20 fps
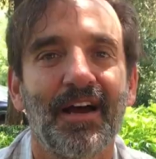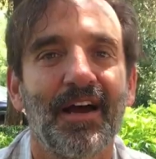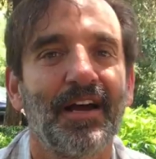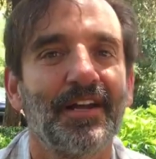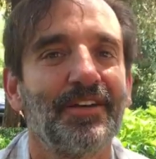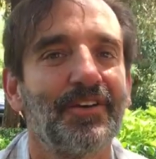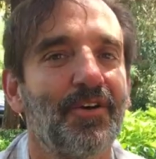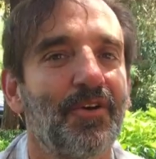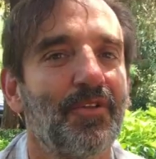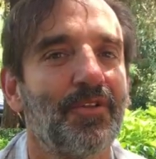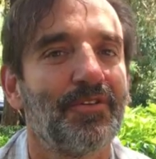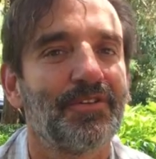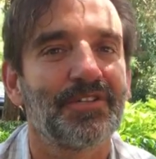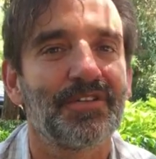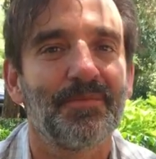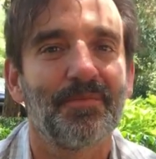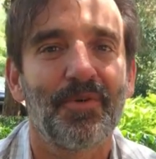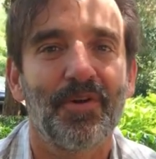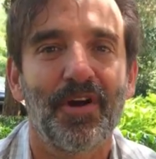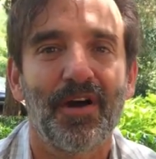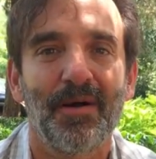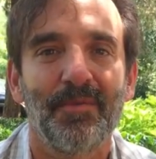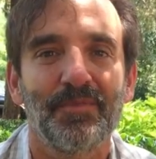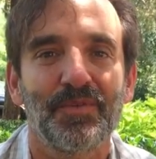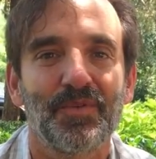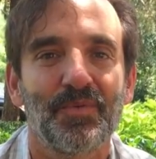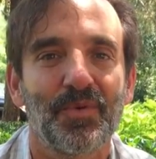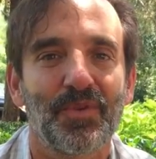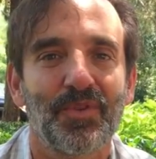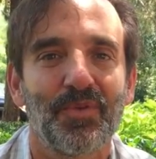I know there's some
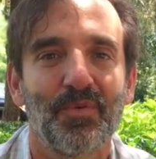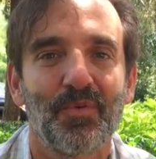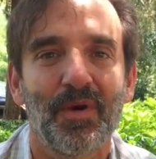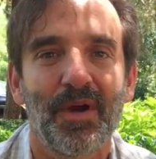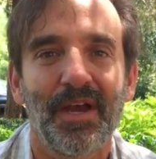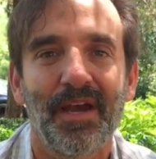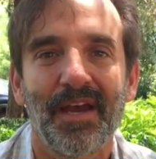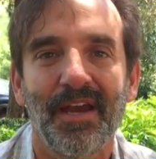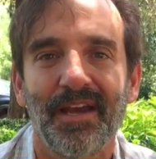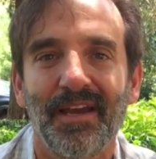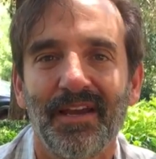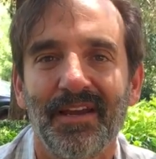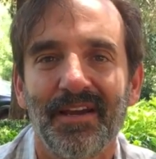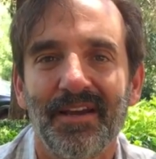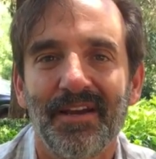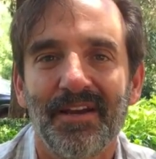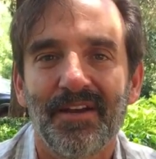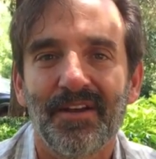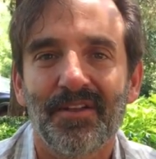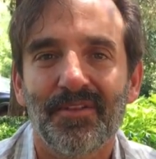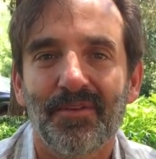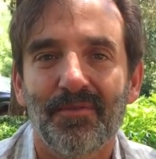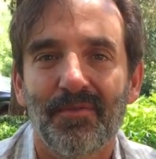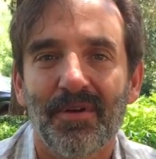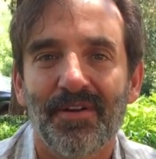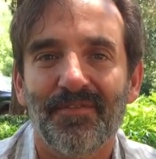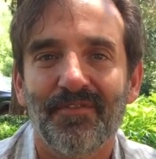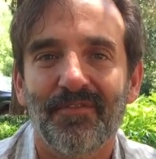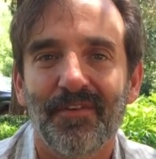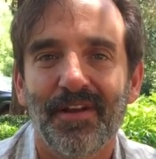problems with the way the
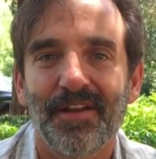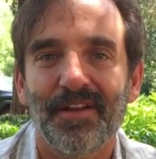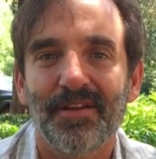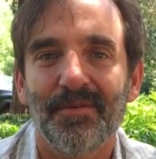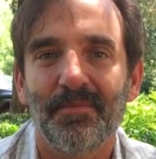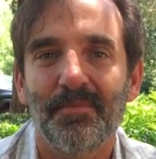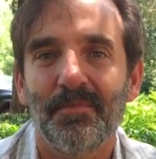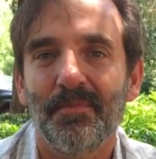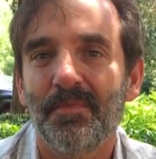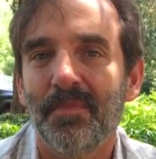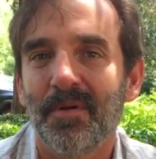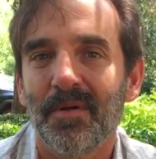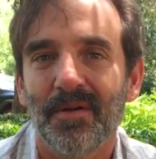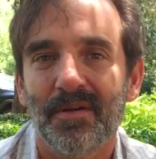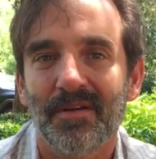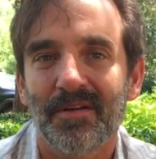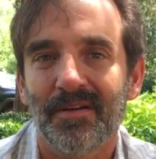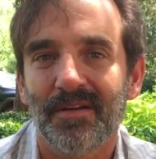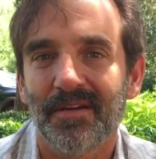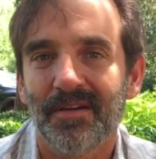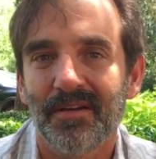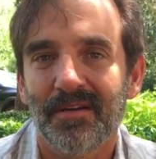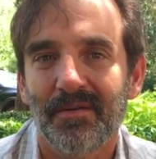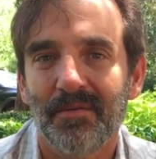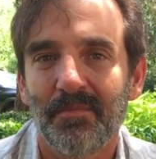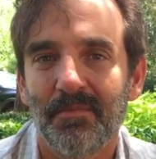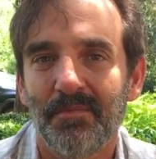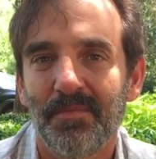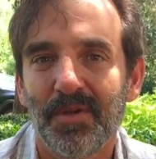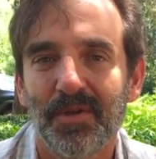referendum
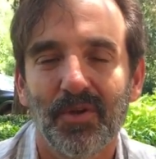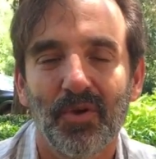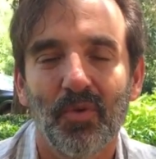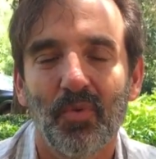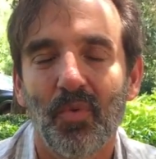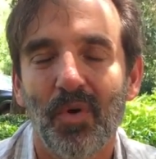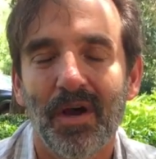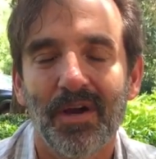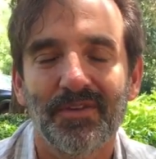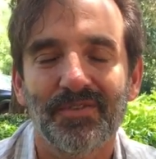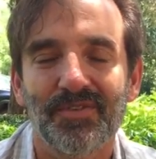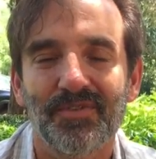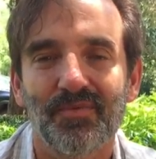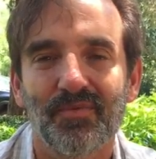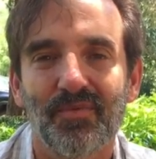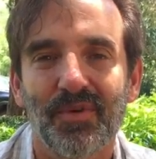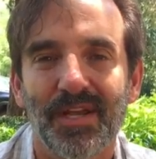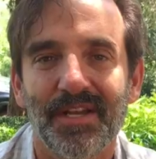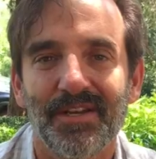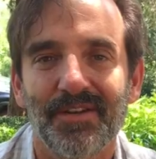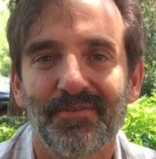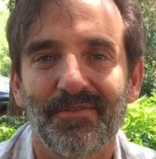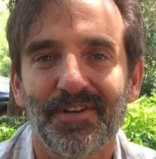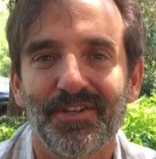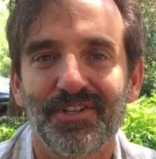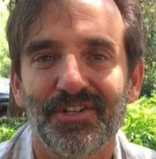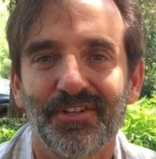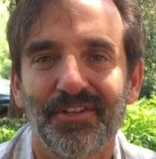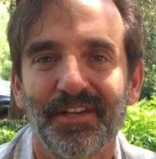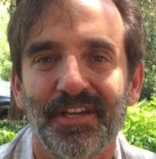bill was written
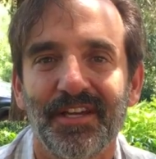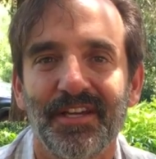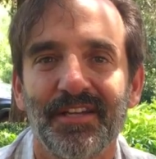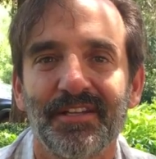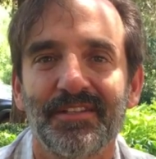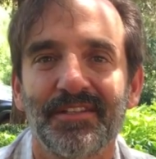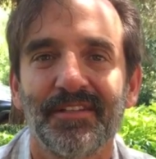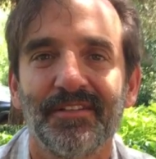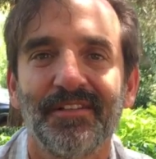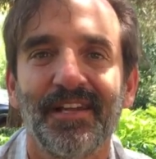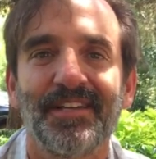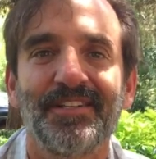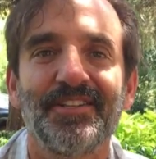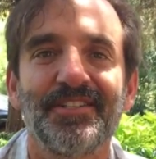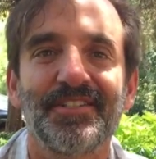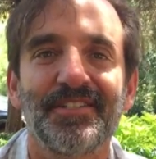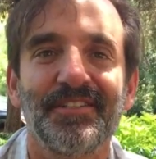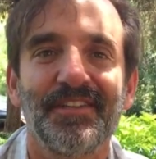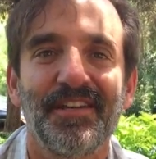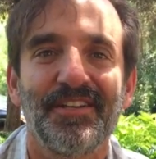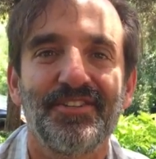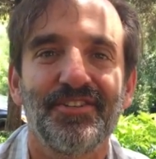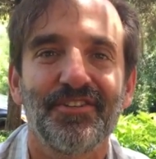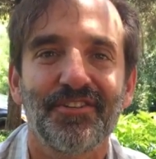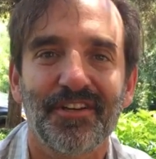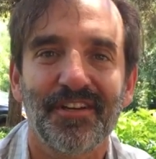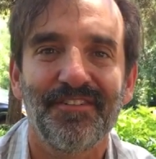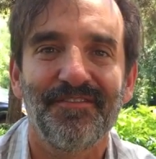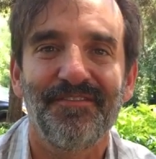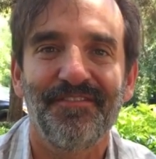originally. The
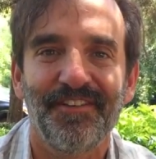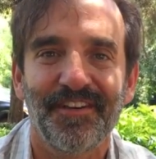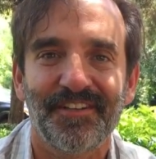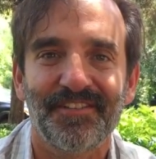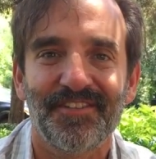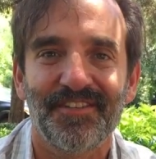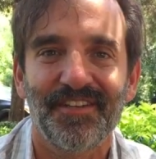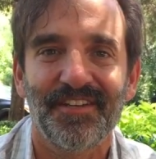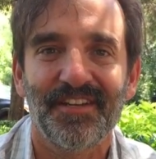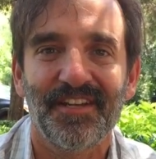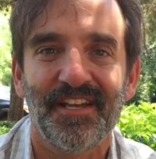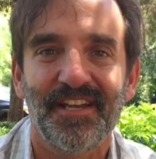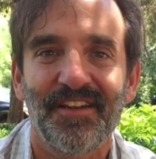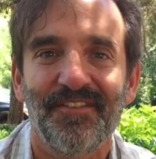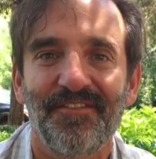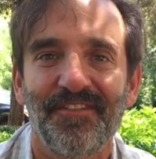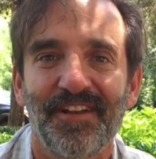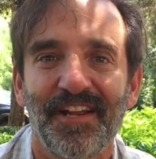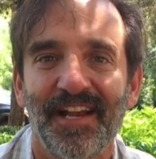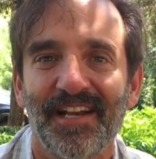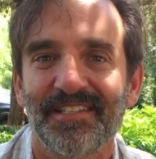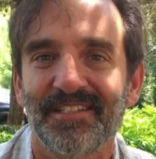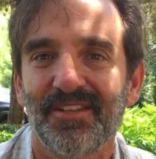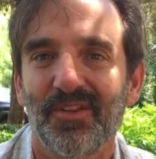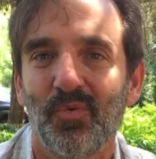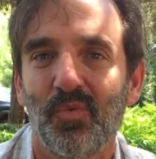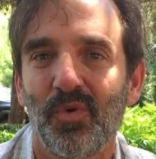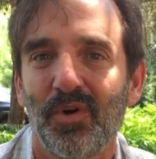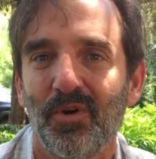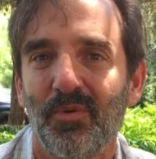legislature can fix it if it has
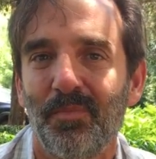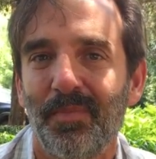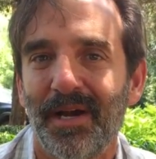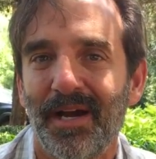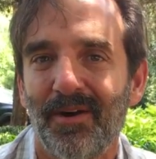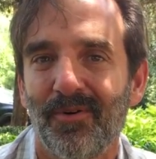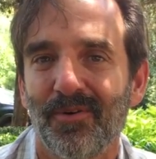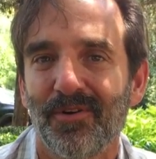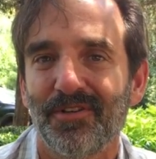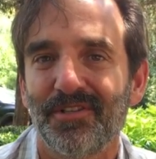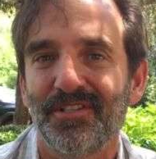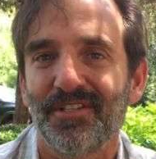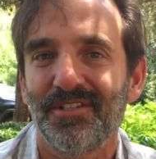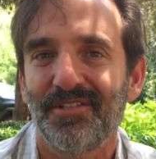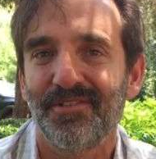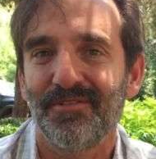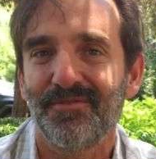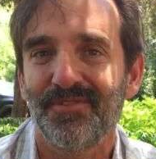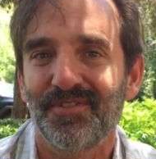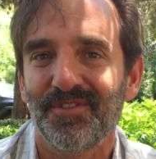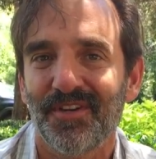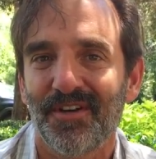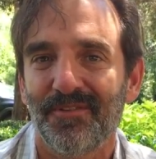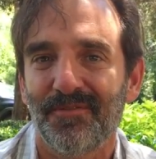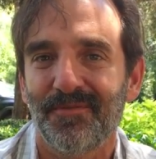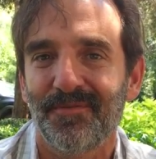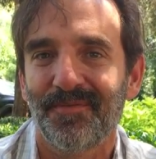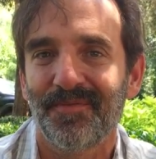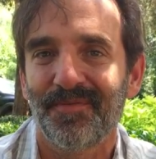the willpower to do so.